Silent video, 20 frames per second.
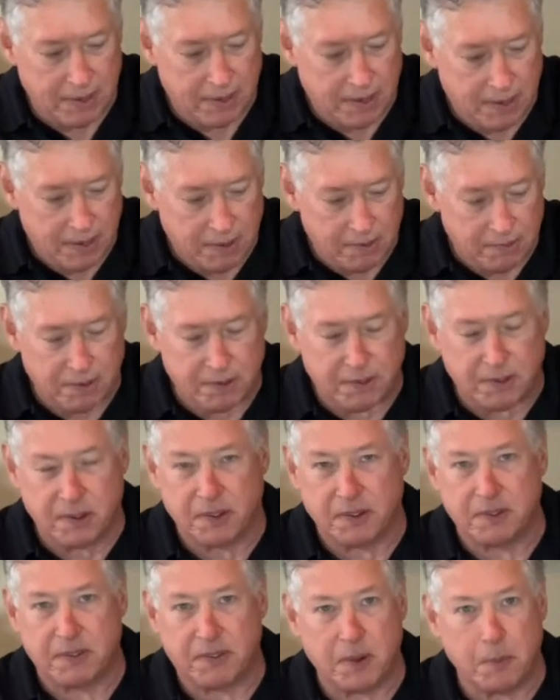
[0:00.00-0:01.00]
which
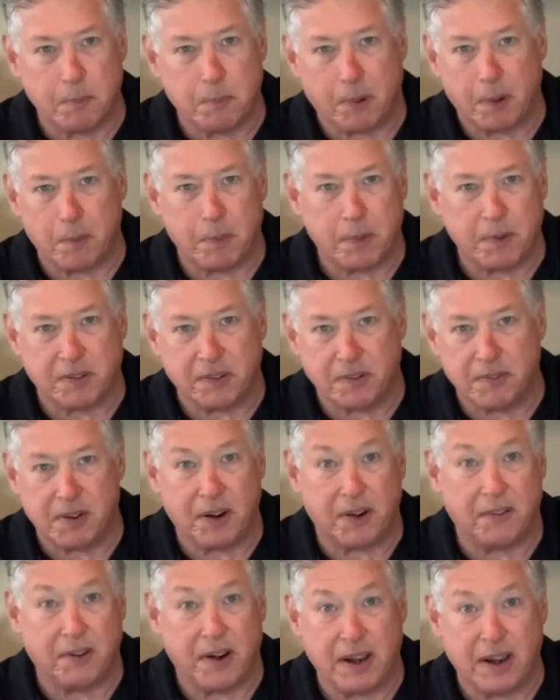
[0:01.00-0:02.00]
is the purpose of
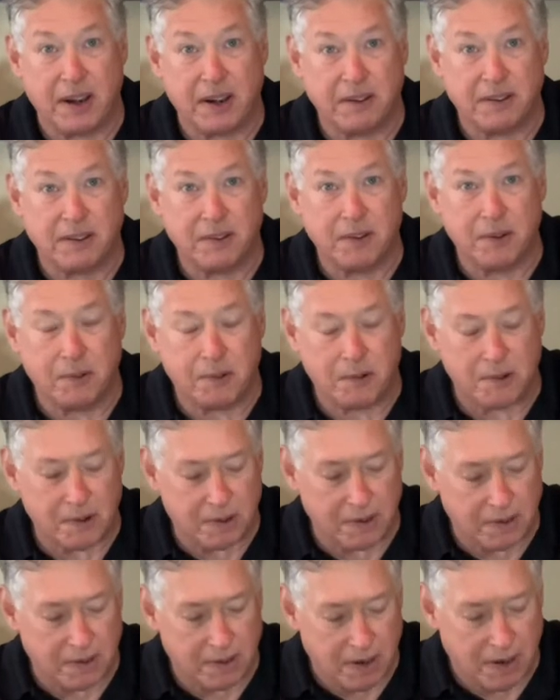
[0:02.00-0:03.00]
aerating
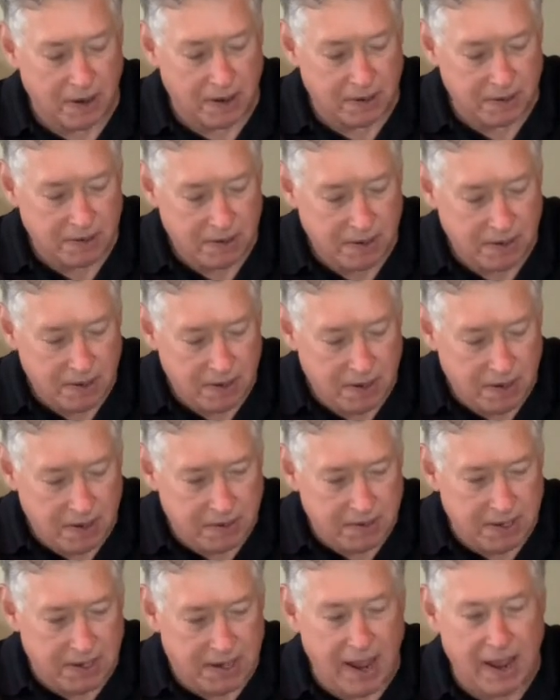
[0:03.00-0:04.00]
or
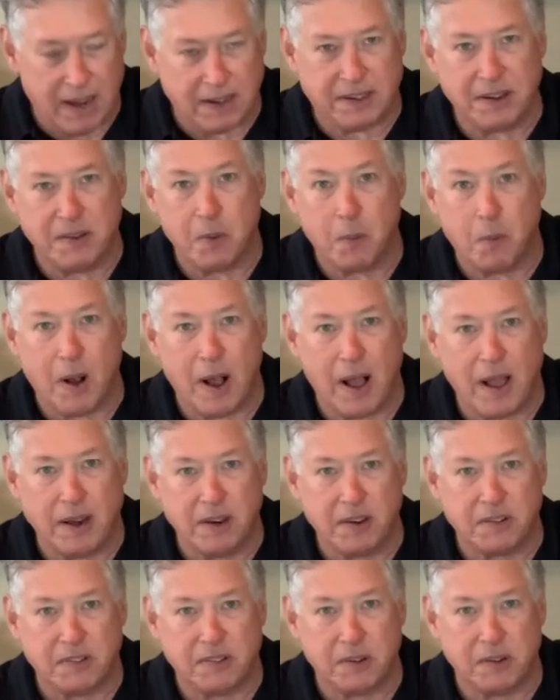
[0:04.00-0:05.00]
decanting the wine,
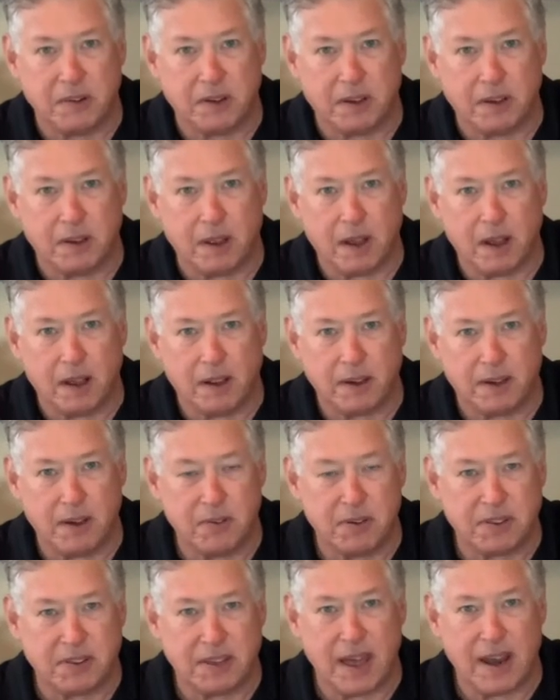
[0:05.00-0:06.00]
is to give
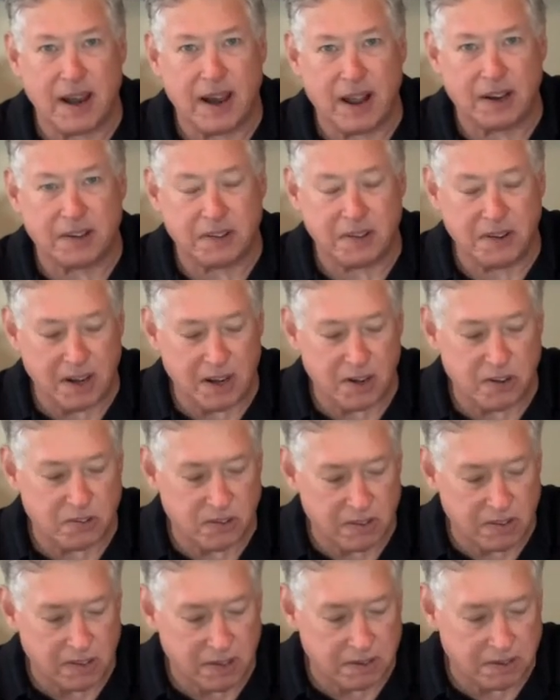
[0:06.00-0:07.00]
it that
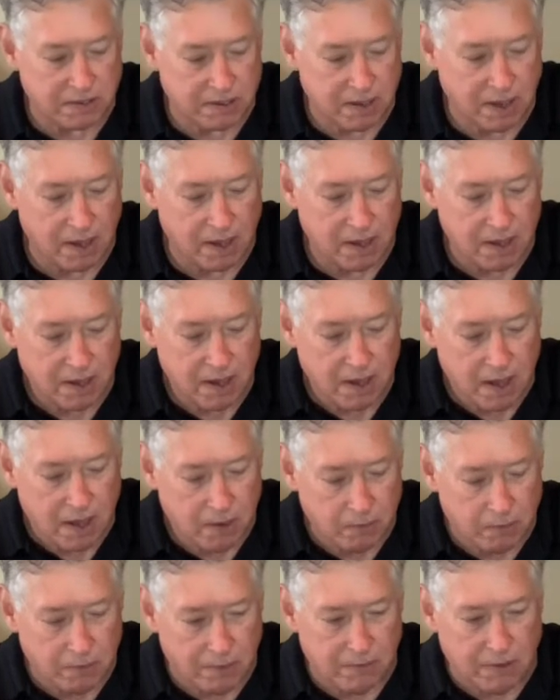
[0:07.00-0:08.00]
oxidation that
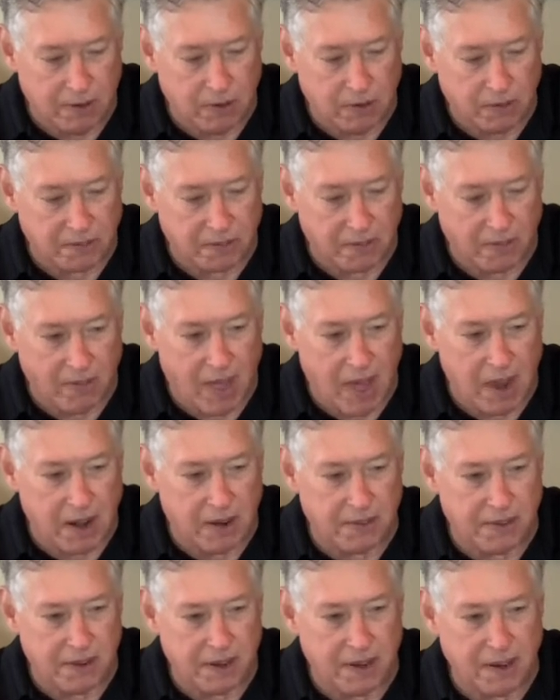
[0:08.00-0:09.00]
reveals a lot
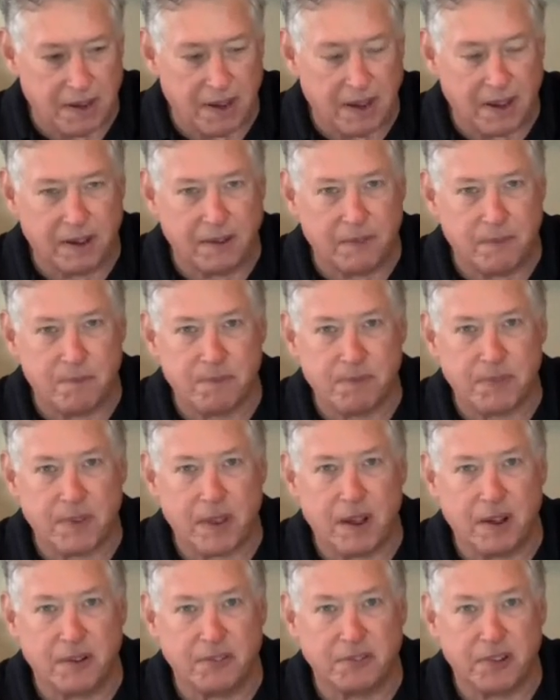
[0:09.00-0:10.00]
of the
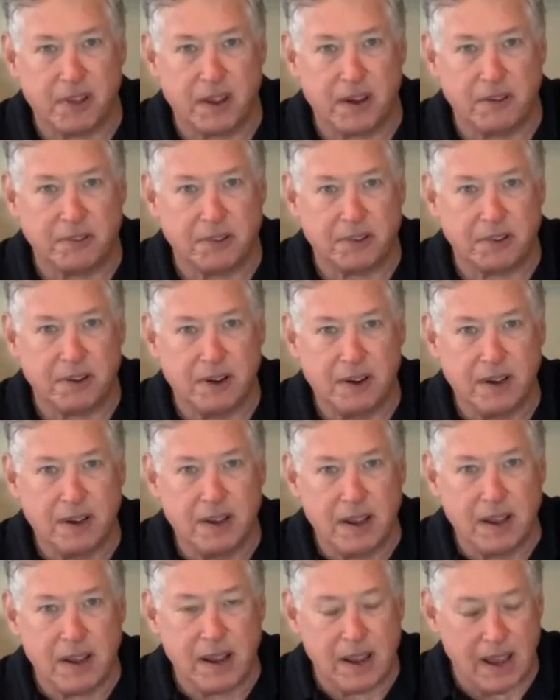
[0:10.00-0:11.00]
flavor
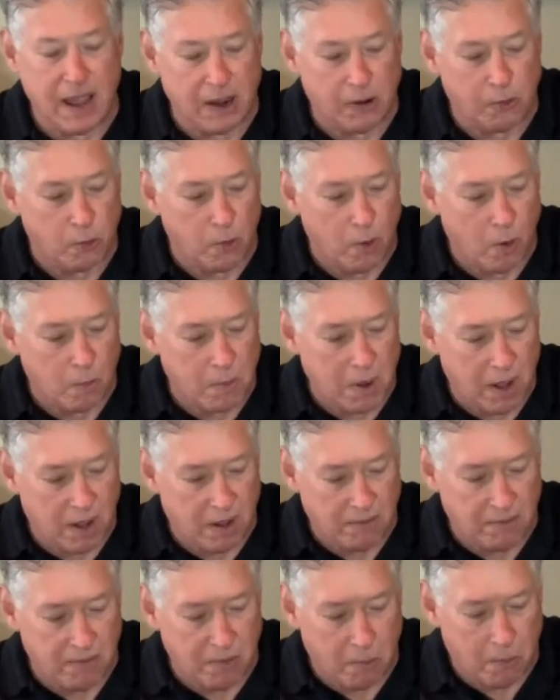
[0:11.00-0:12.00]
and aroma
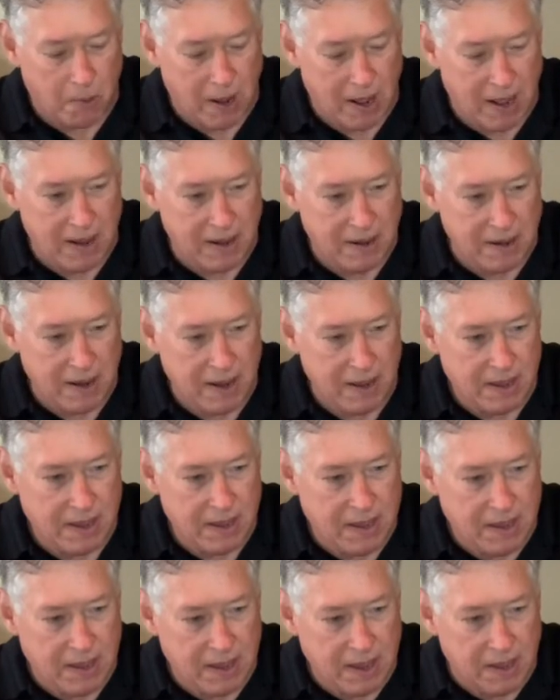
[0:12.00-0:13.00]
of the wine.
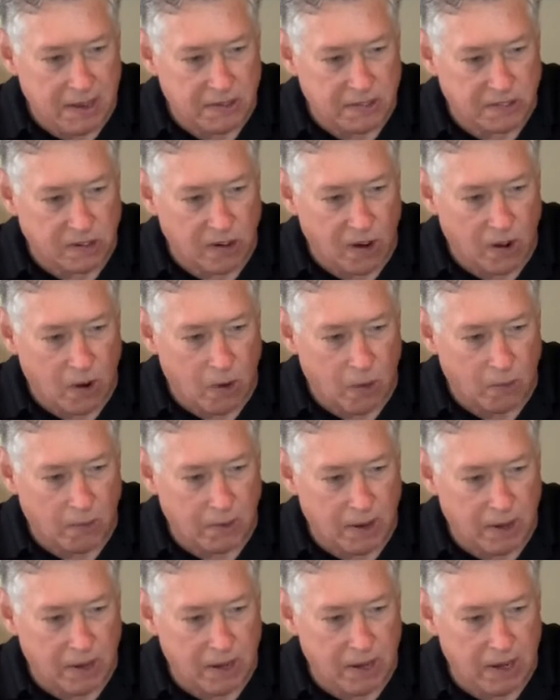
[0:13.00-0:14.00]

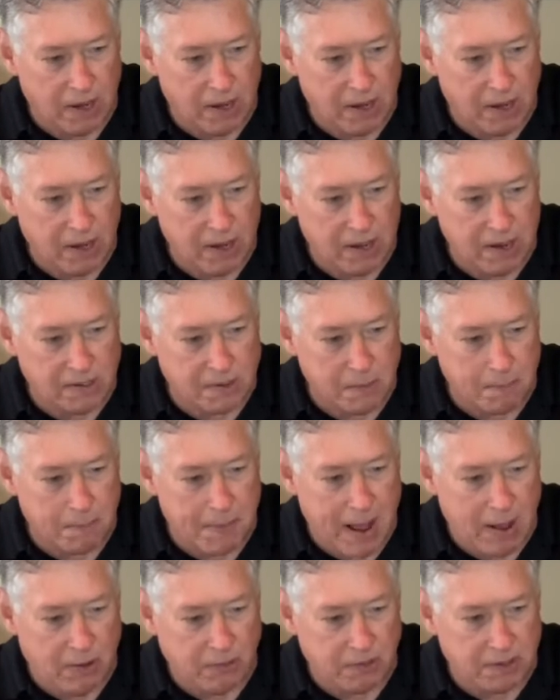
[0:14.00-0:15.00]
So it is
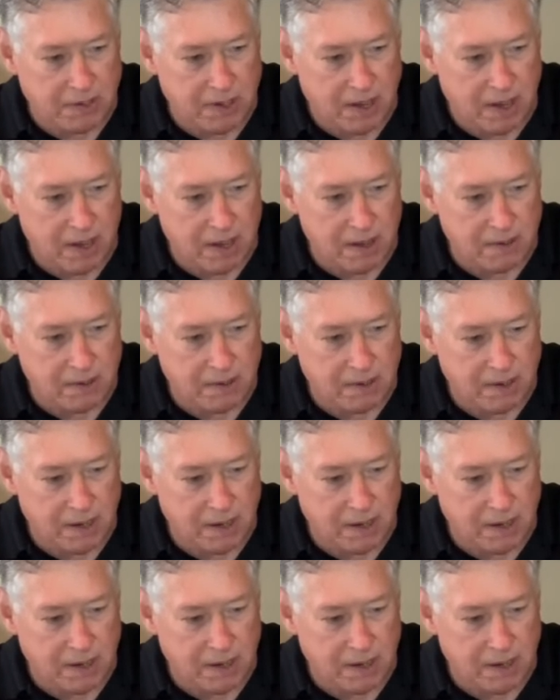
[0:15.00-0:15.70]
about done.